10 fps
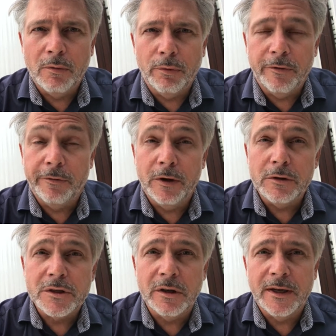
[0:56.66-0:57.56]
We've
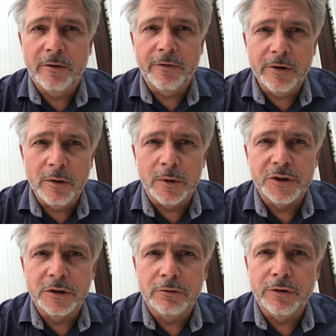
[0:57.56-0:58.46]
focused on our vulnerable
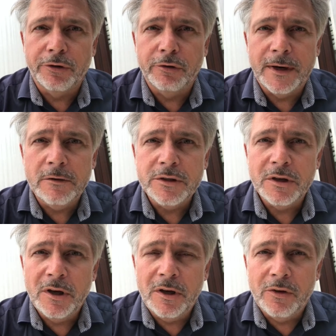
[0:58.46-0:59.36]
children throughout
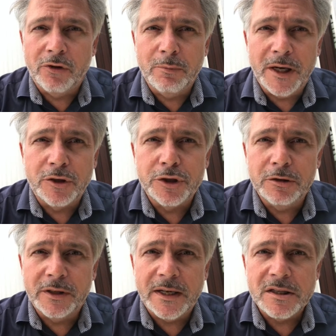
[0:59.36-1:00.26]
to make
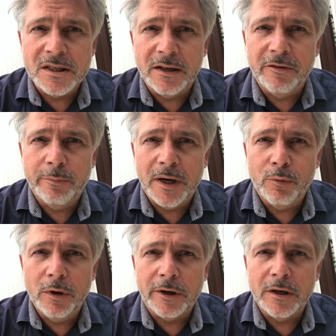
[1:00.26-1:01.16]
sure they're safe by
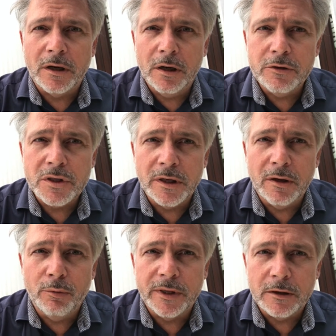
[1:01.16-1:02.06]
working
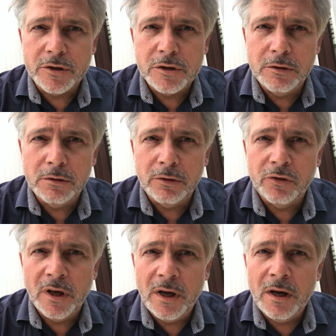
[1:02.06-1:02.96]
closely with our
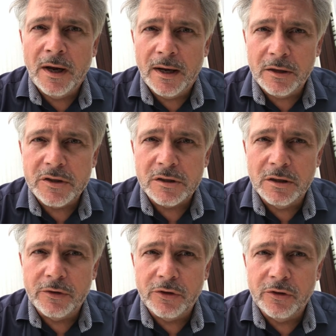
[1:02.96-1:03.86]
schools, health
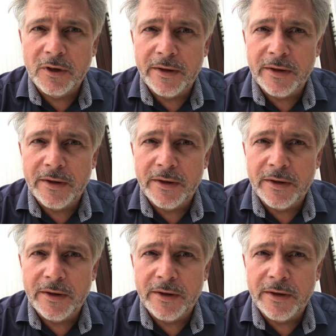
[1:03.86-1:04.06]
services